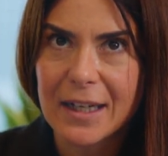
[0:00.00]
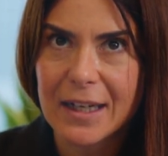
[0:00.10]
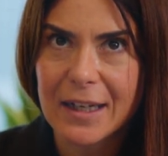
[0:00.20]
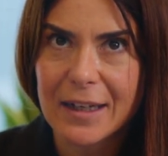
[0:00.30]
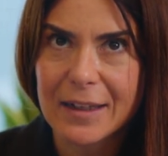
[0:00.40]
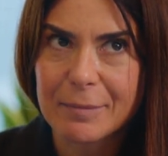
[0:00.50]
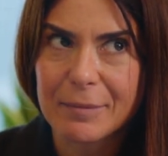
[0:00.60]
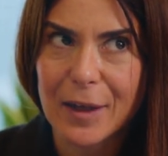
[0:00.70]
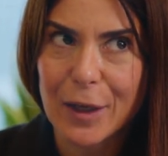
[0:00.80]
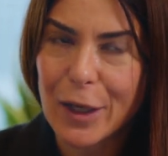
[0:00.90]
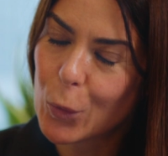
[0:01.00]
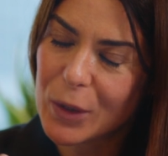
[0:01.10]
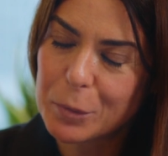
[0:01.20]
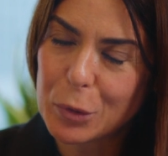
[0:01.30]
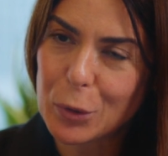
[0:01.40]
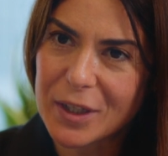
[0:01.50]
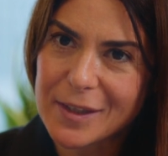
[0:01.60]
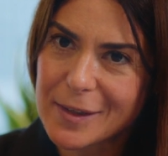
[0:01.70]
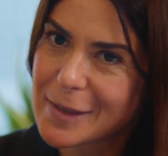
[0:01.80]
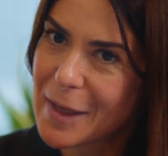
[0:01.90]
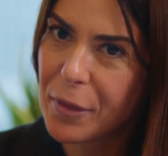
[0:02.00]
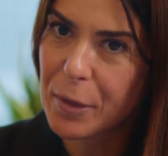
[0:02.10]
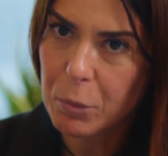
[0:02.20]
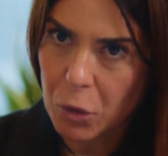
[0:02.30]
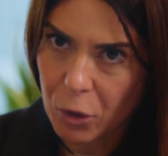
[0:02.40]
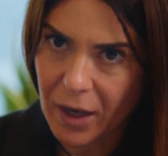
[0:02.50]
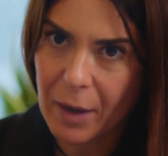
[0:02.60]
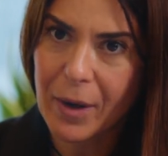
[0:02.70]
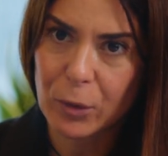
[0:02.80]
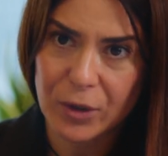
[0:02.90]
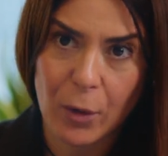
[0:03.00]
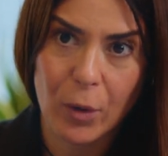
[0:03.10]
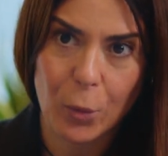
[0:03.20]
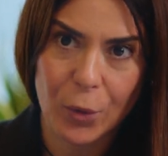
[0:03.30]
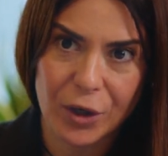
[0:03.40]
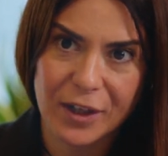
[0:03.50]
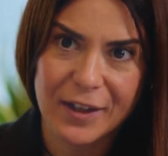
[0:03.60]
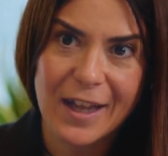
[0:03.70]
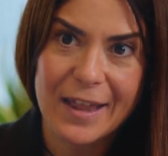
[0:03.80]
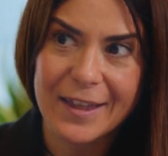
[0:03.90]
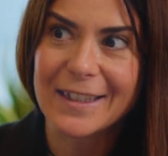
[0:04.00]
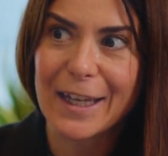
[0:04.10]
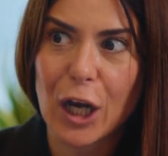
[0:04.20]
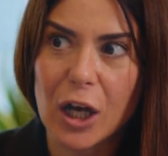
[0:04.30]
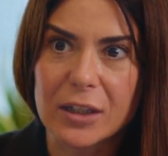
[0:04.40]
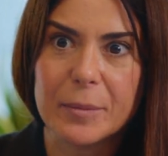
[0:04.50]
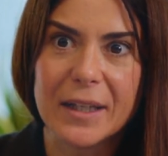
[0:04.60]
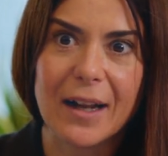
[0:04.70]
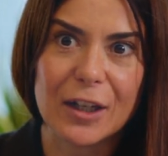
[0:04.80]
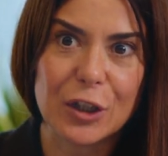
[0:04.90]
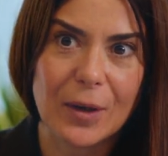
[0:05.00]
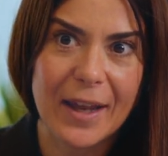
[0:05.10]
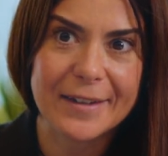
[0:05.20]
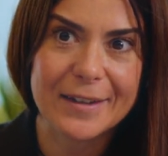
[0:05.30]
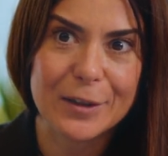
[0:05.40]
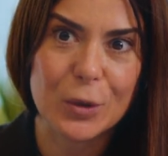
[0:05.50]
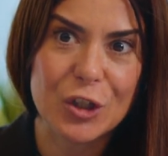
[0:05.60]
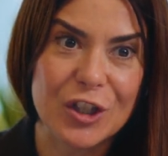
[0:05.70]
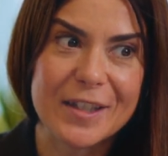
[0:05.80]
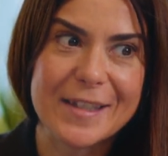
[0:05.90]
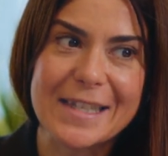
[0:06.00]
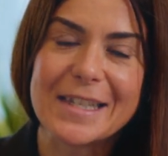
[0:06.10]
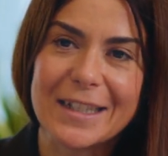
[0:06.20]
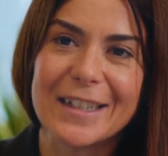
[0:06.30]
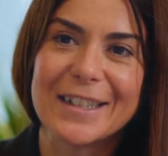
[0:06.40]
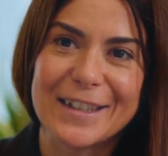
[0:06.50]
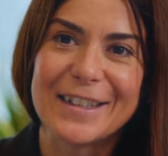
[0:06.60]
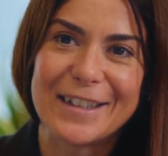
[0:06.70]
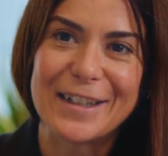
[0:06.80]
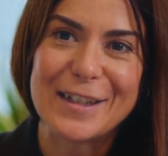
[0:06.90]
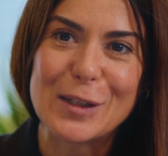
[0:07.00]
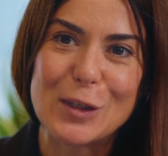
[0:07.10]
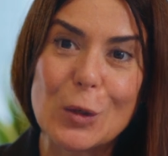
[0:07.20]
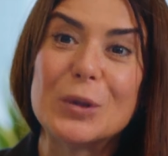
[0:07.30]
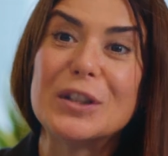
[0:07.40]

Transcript: a quid pluris, something more about our work that cannot be calculated, which is so